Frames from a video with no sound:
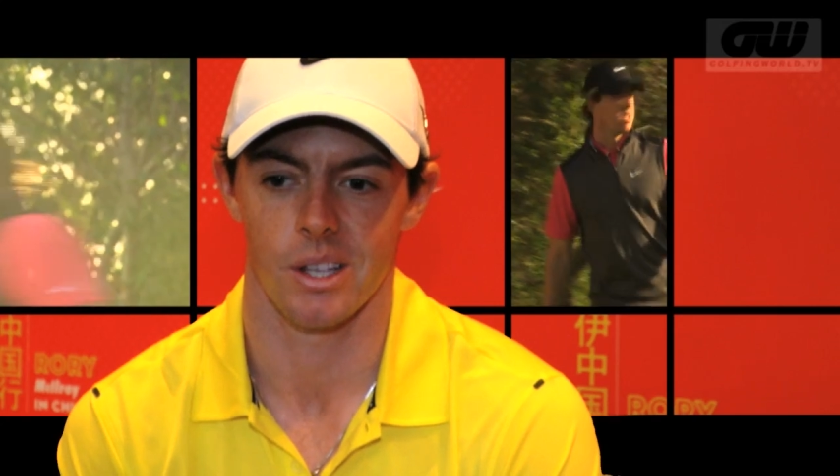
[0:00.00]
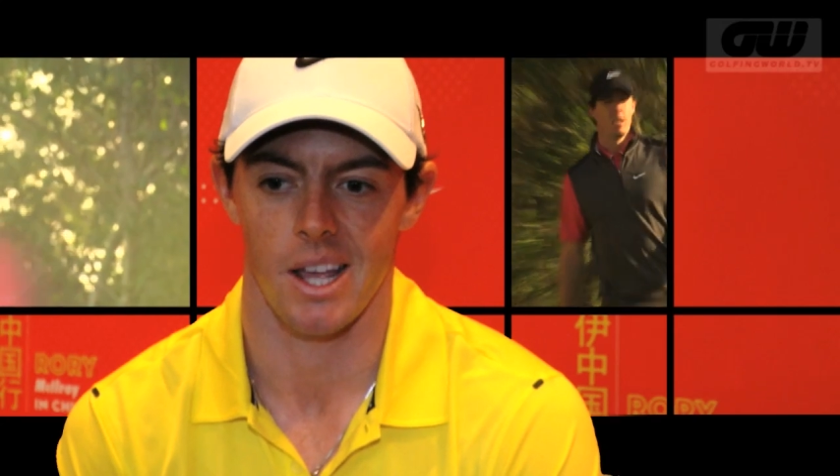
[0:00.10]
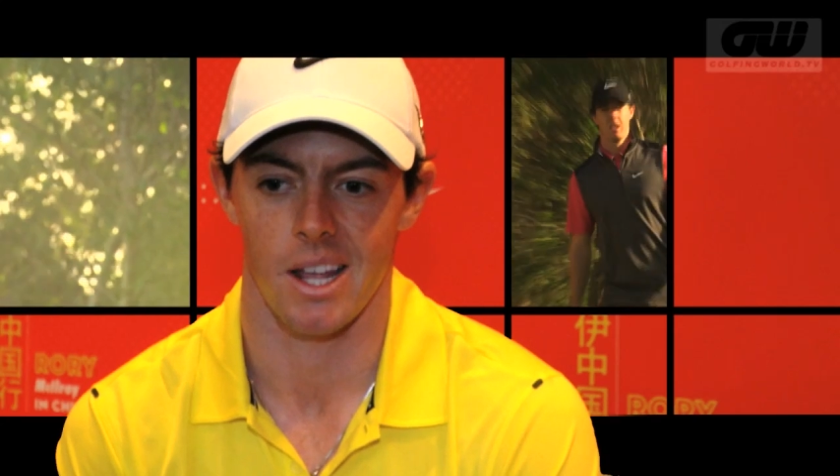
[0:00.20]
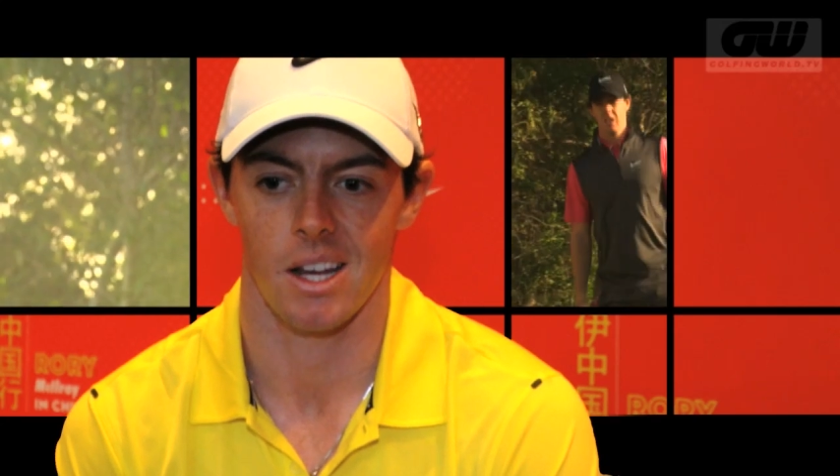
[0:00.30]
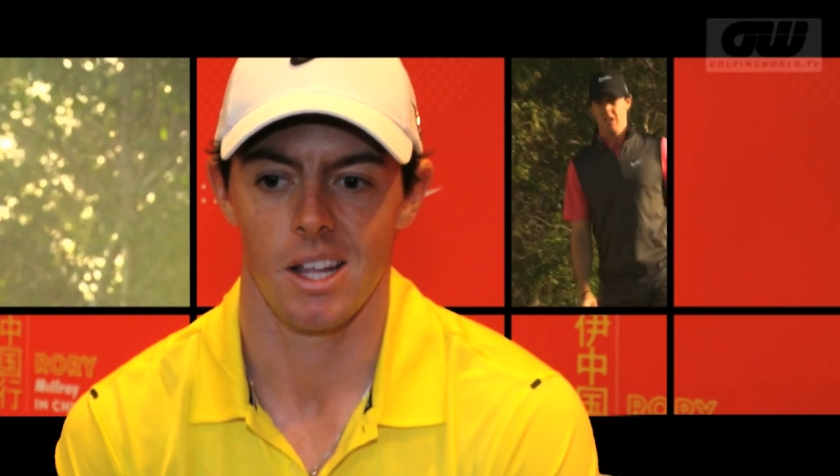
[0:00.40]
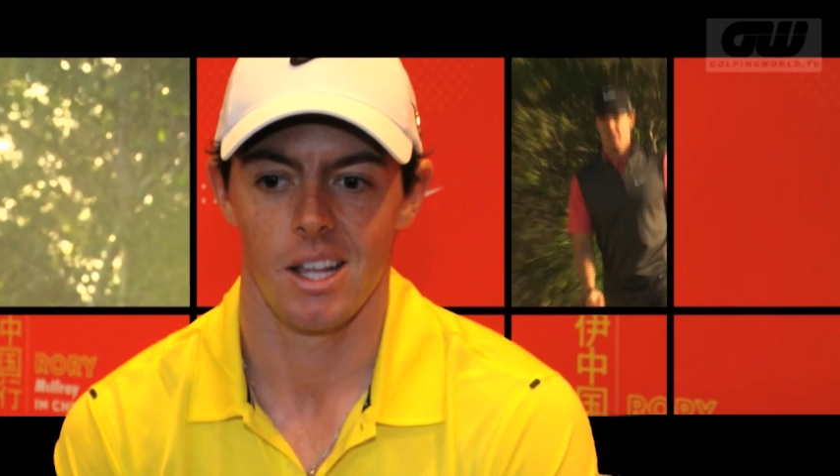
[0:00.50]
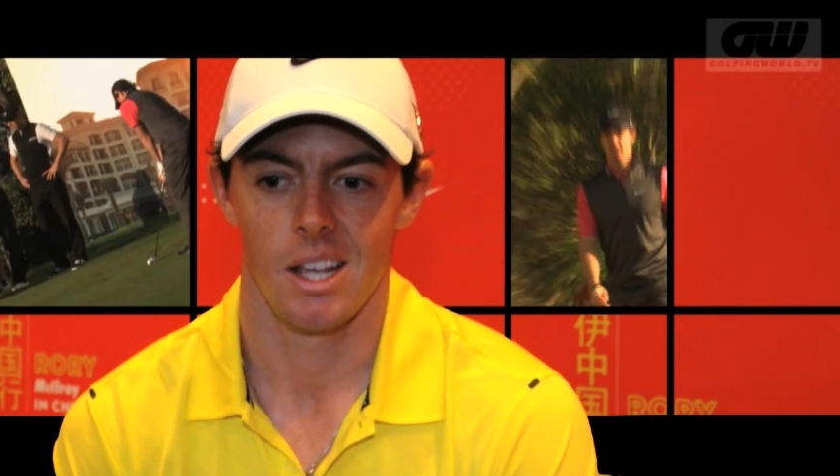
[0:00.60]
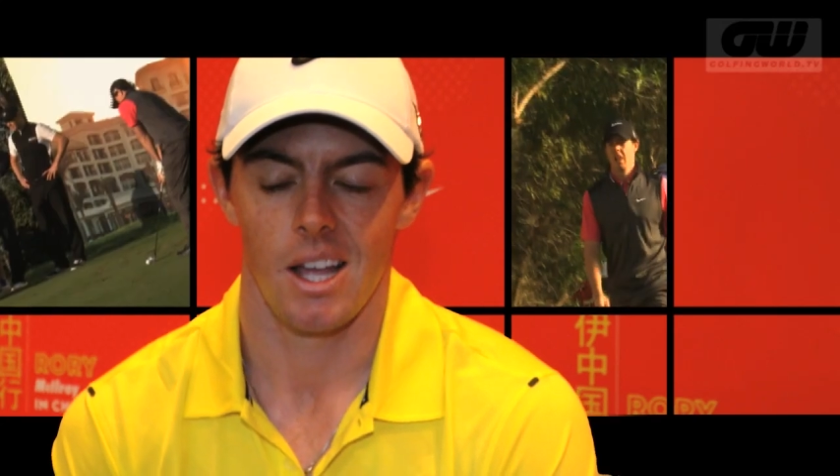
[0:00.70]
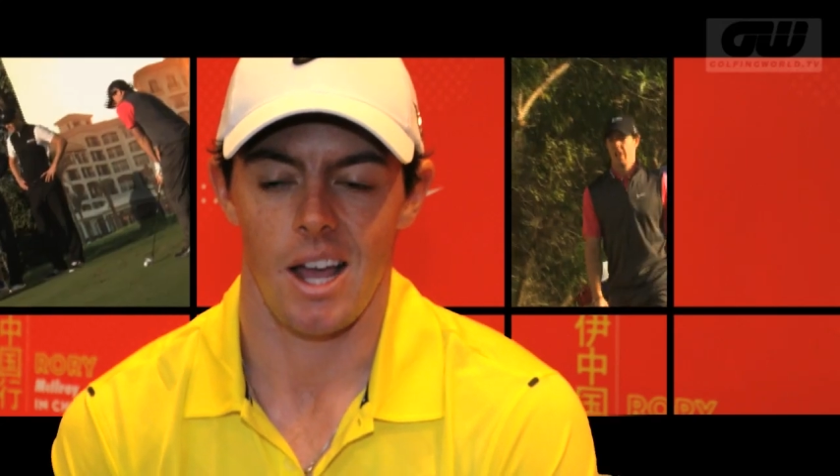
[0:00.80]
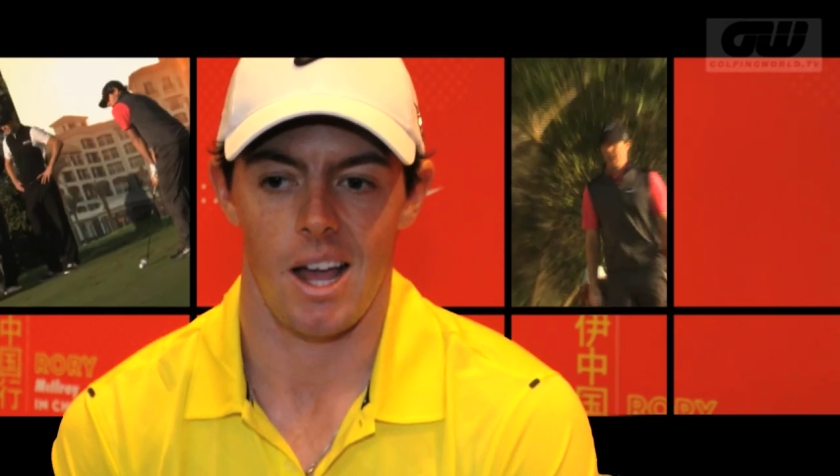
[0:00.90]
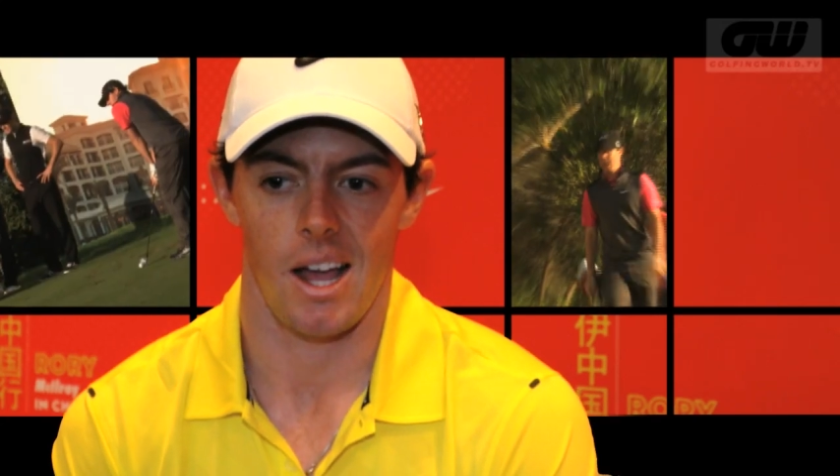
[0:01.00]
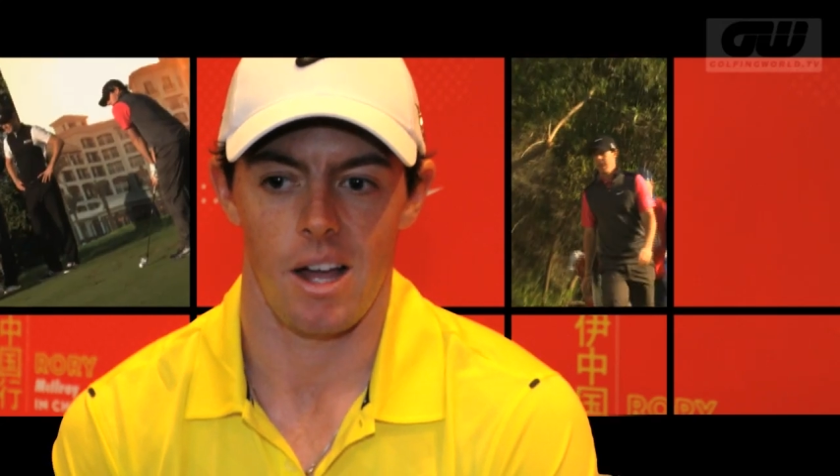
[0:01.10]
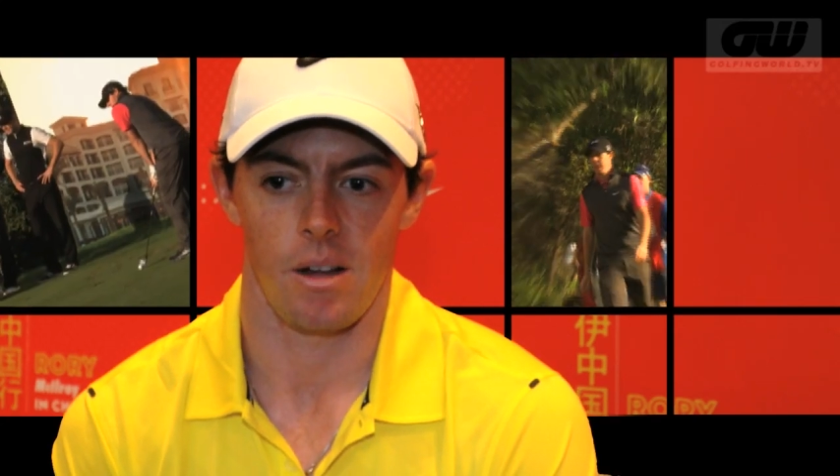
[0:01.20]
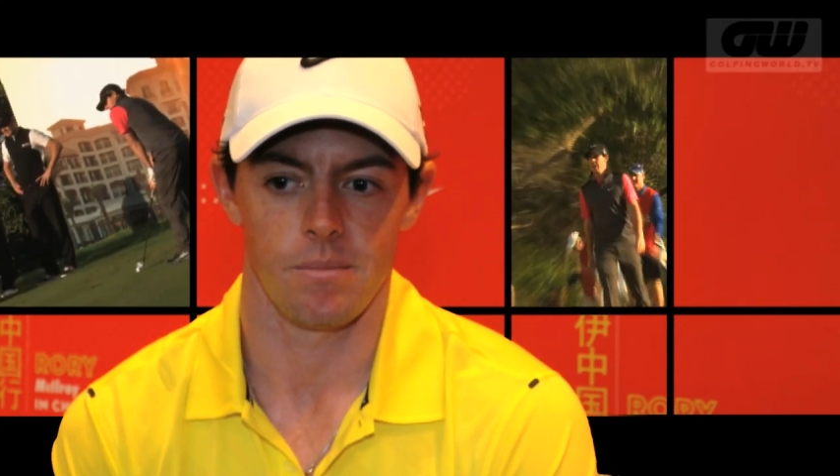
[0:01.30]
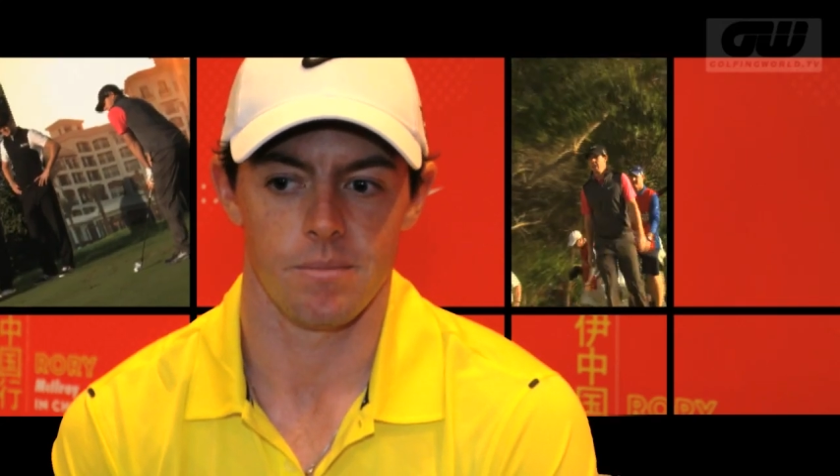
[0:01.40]
and then
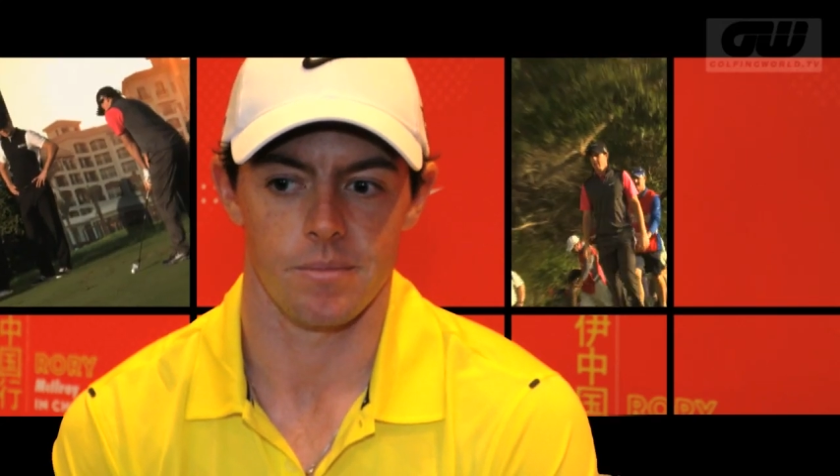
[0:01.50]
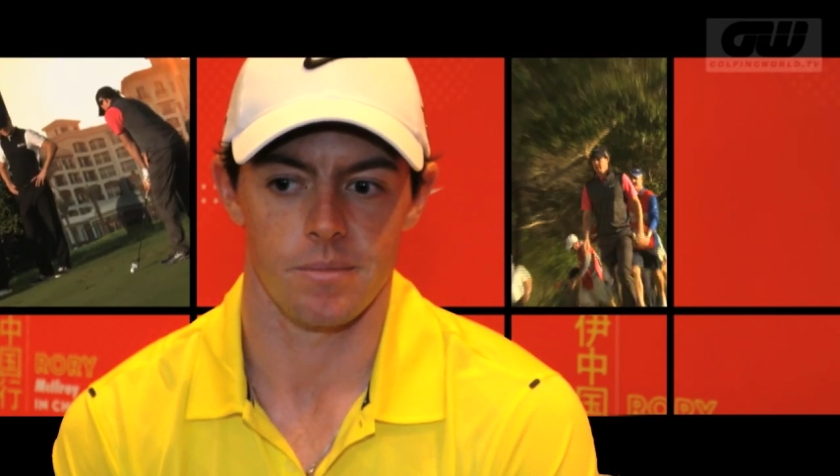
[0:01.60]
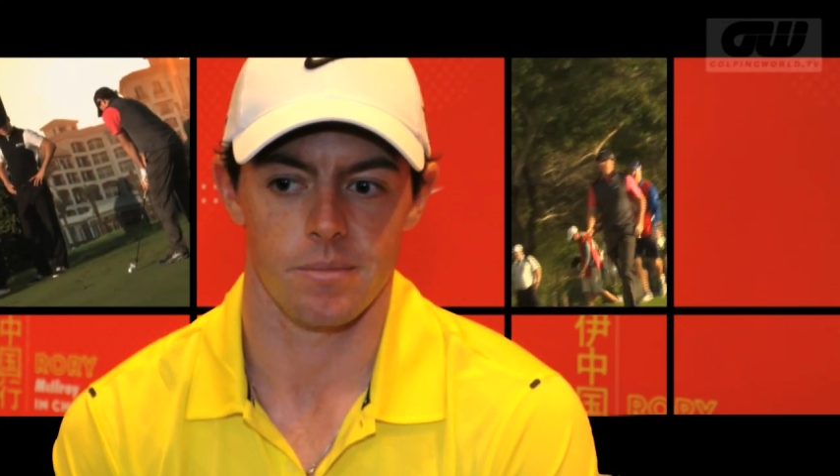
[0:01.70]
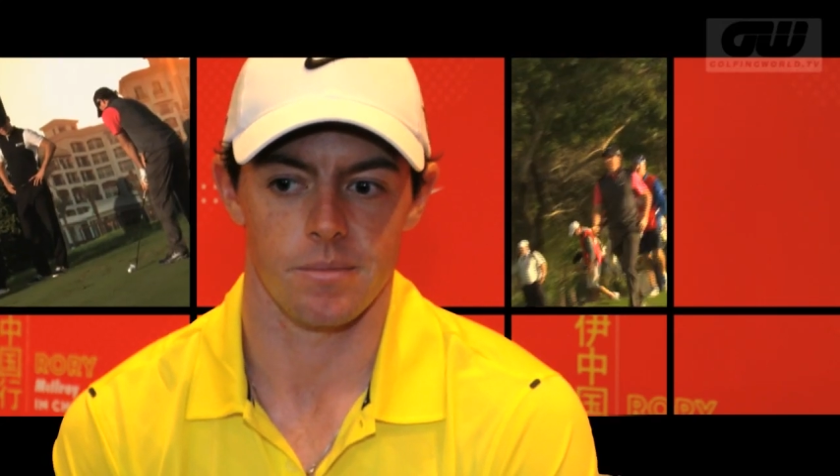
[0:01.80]
um,